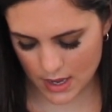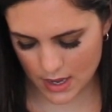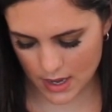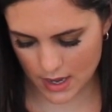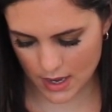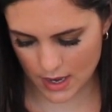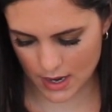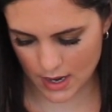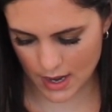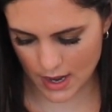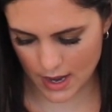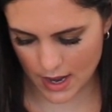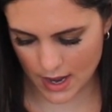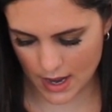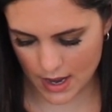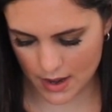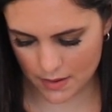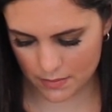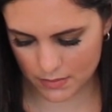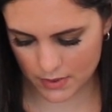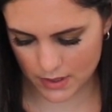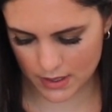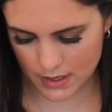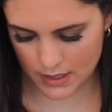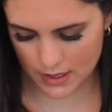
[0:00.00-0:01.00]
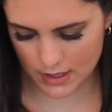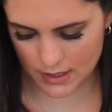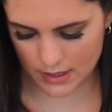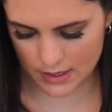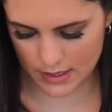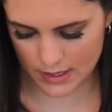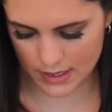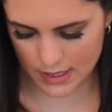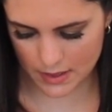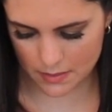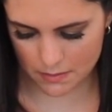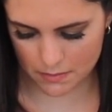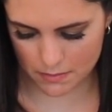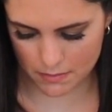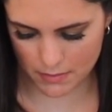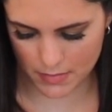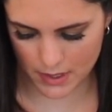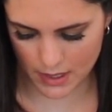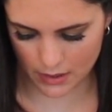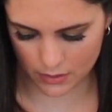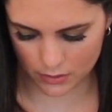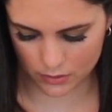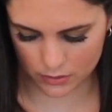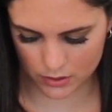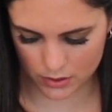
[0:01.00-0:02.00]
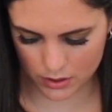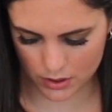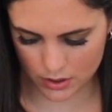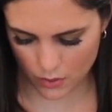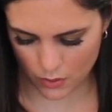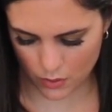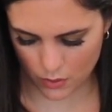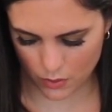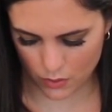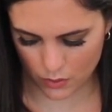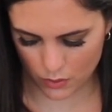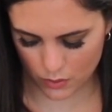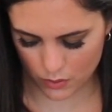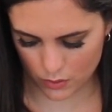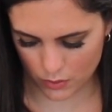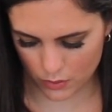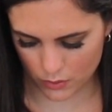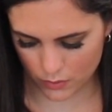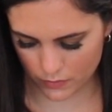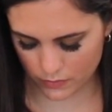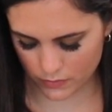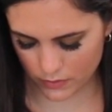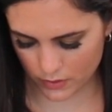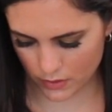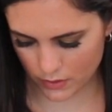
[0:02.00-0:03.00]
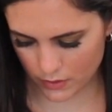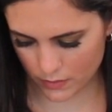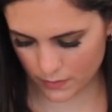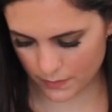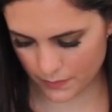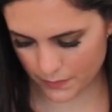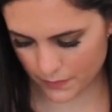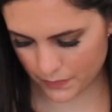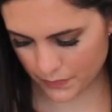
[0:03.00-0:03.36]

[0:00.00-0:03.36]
And I'm gonna let it melt all over.